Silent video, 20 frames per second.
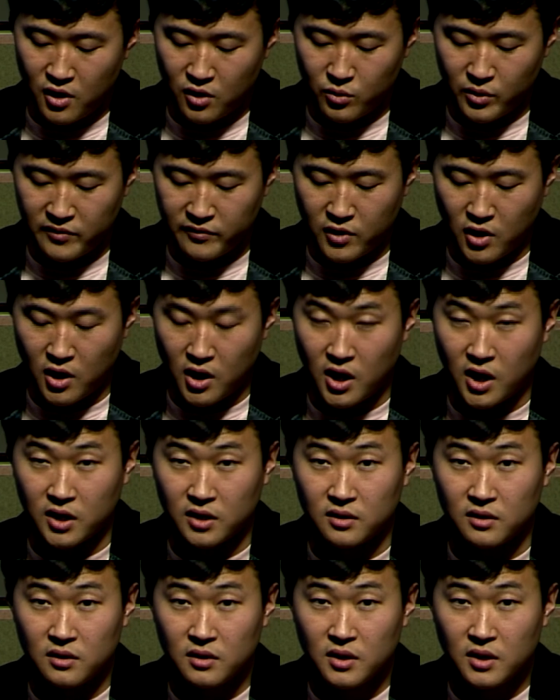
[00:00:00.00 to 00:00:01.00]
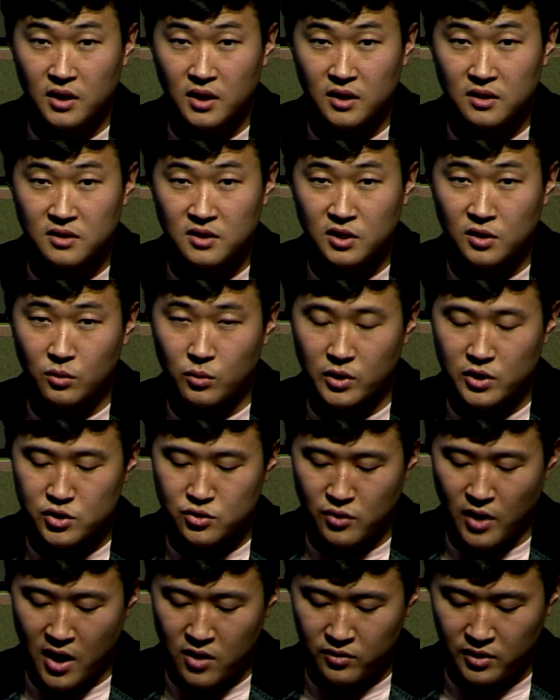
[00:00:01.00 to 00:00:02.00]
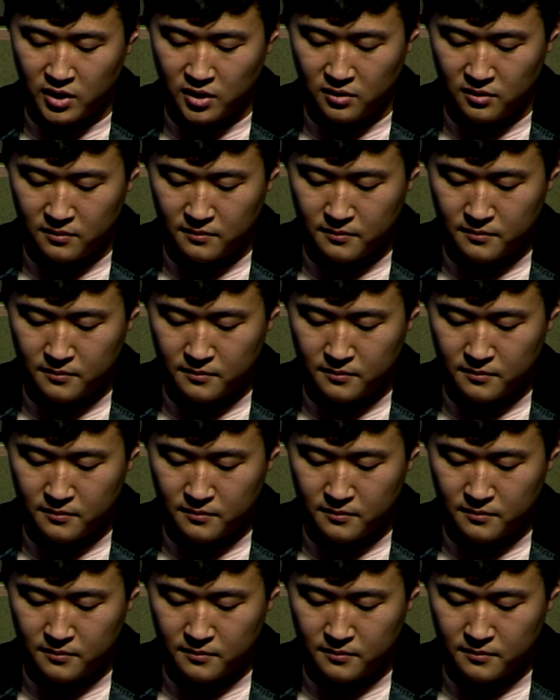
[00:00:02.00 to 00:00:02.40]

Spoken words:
we've gone until we're drowning.